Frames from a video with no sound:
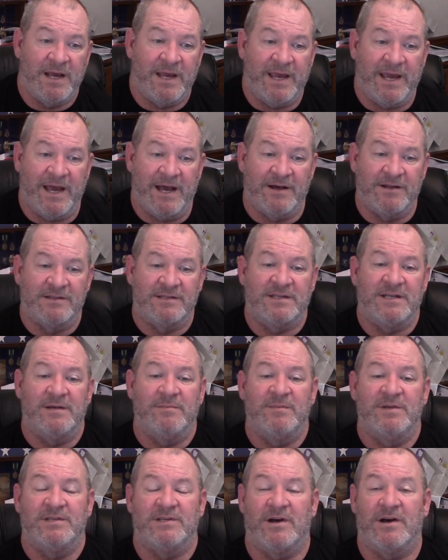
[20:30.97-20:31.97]

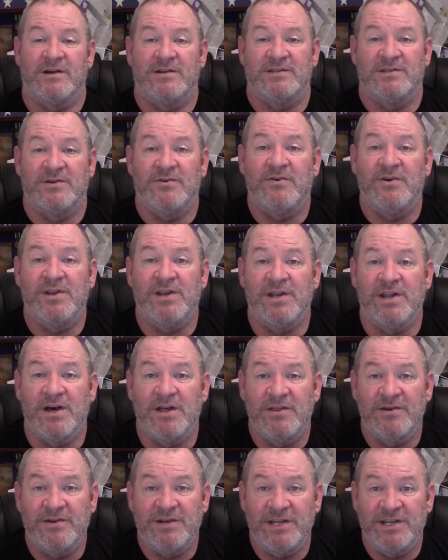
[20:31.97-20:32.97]
Calcium is also
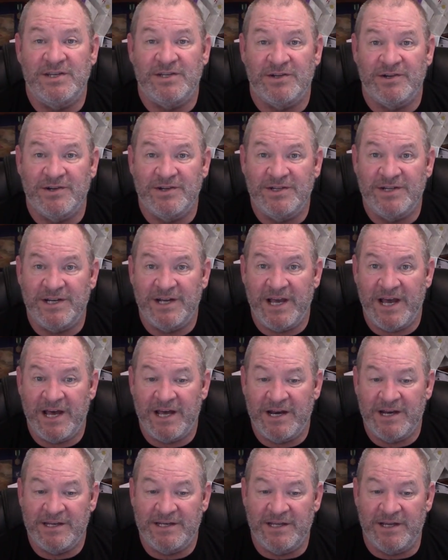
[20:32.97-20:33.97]
another detergent
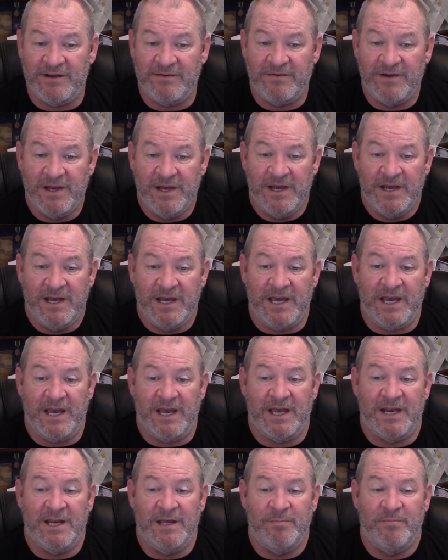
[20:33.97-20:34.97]
additive,
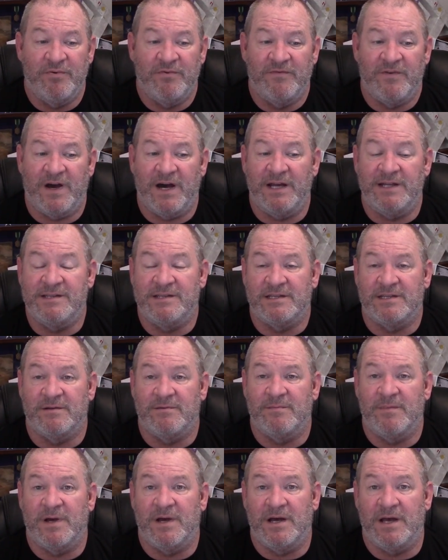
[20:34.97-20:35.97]
and it provides
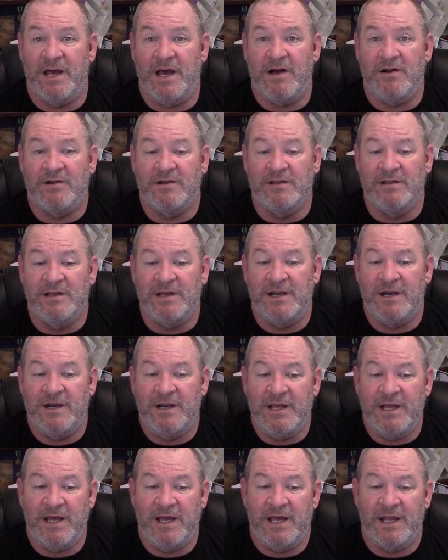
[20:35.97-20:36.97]
some
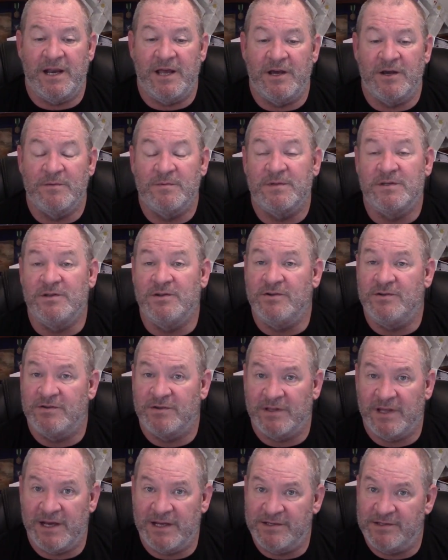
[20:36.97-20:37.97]
alkalinity and helps
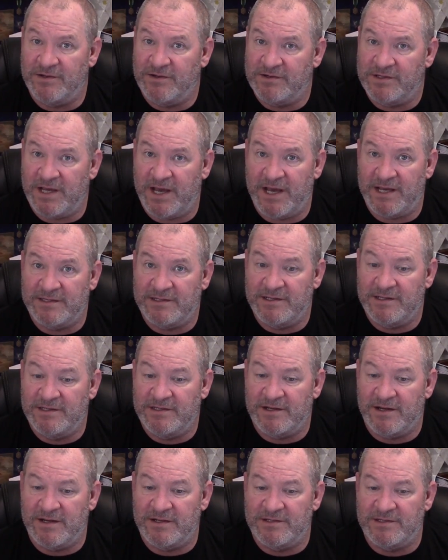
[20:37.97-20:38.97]
neutralize those
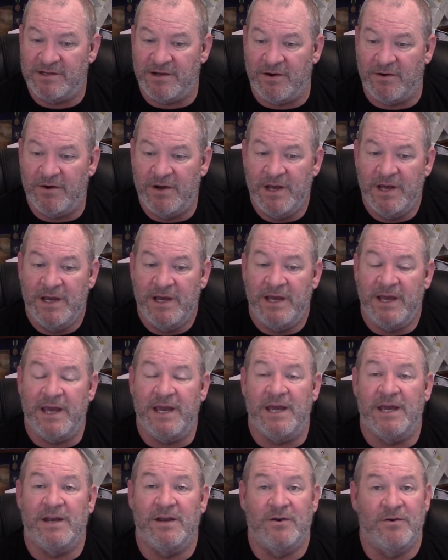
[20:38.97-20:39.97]
acids also.
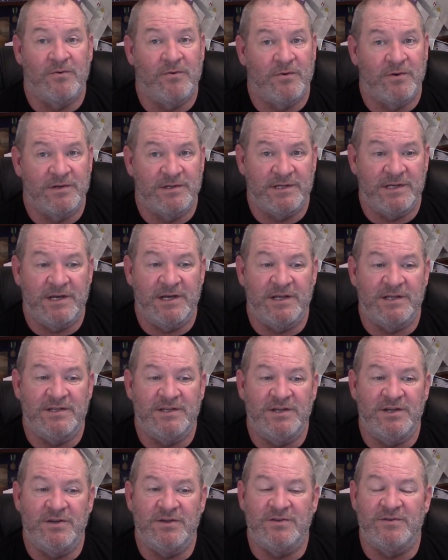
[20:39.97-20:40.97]
And of course, it
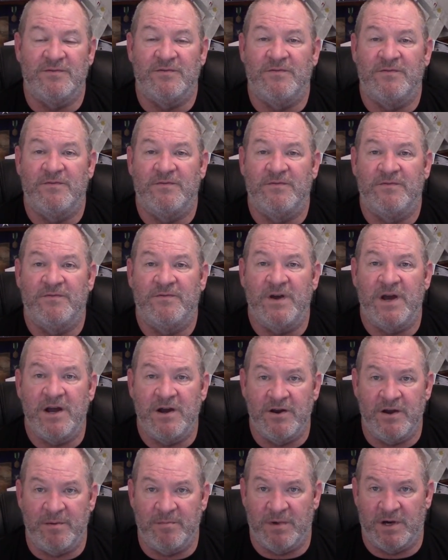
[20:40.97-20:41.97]
is used
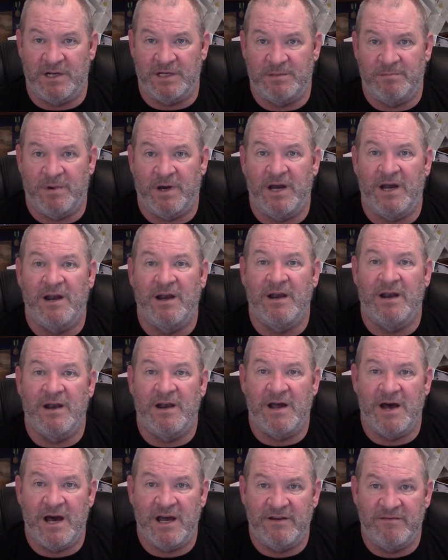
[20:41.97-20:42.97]
very much by a
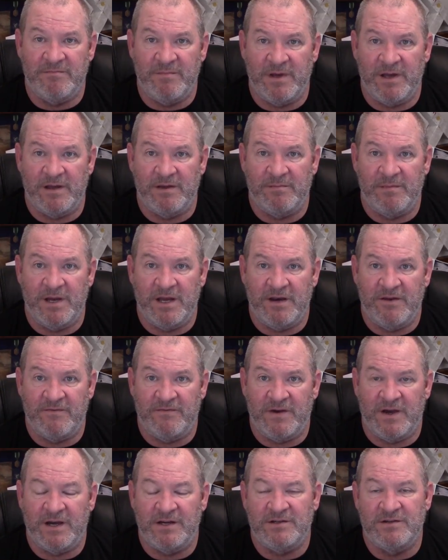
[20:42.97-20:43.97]
lot of
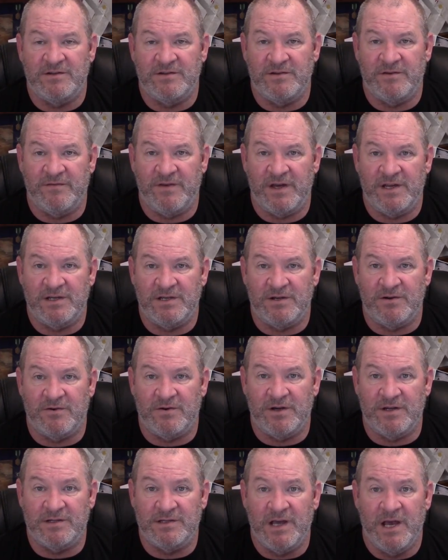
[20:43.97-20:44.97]
manufacturers of engine
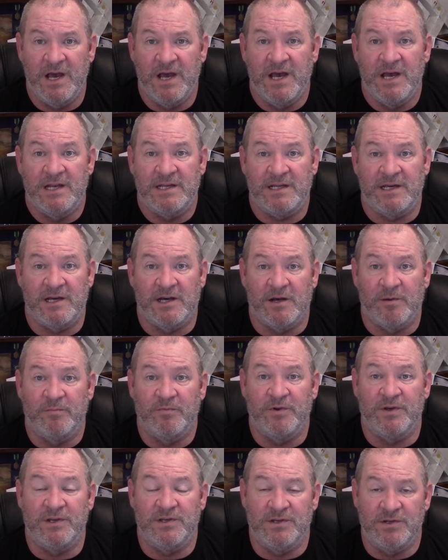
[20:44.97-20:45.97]
oils to
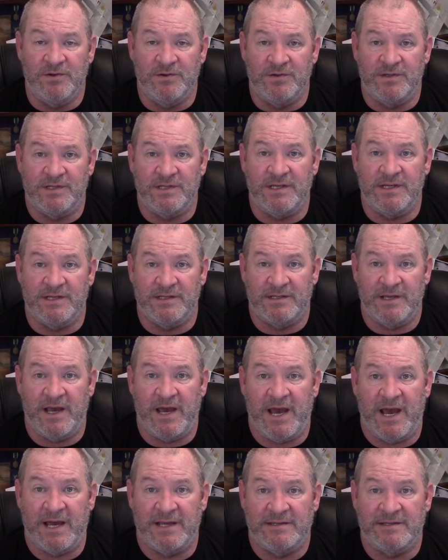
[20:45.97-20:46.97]
help reduce the
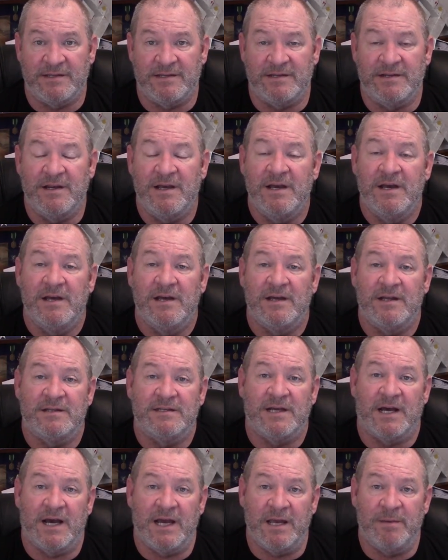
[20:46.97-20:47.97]
acid
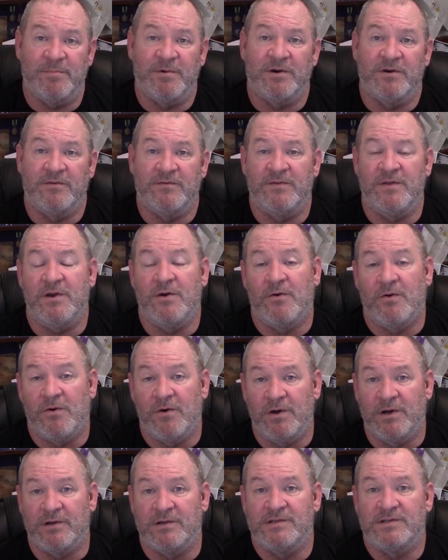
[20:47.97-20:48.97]
type of the
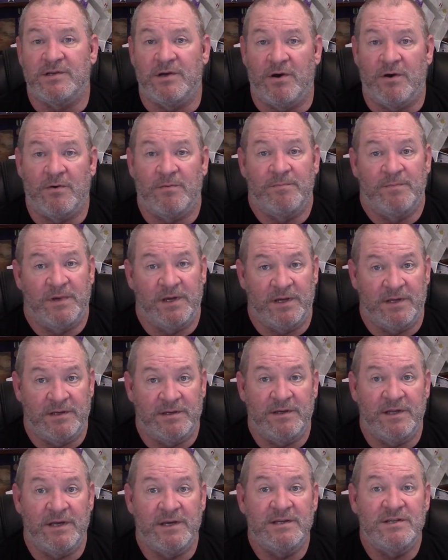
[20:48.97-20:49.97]
oil. So
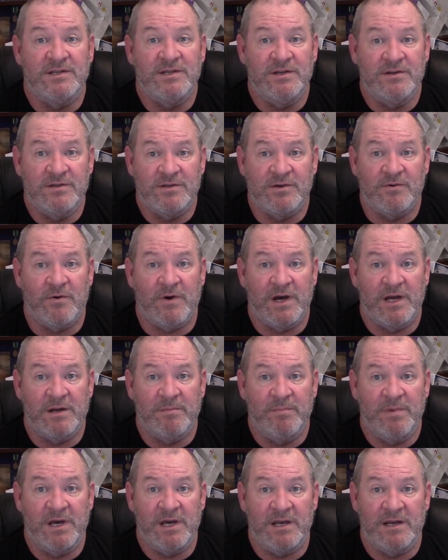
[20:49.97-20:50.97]
it is used quite
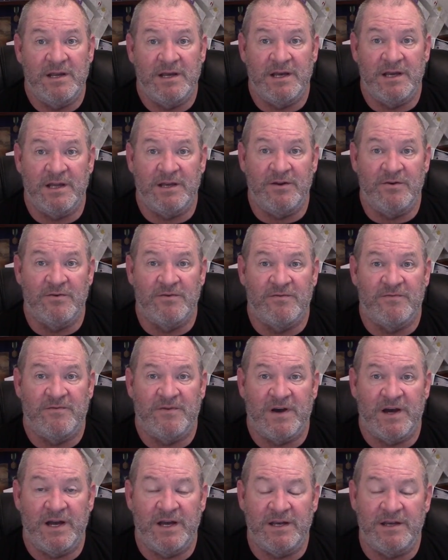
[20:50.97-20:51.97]
a bit, and you'll
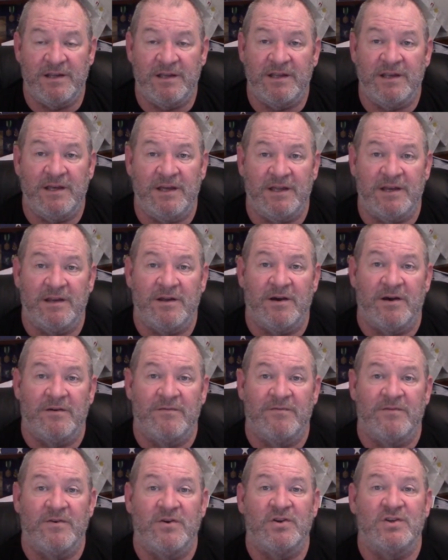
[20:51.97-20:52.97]
find it in
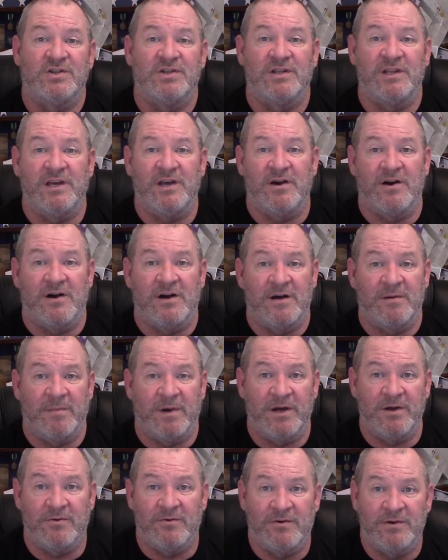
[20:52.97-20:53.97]
virtually all
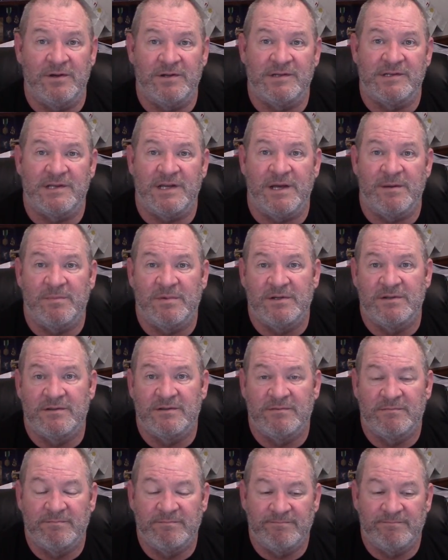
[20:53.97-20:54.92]
my oil samples.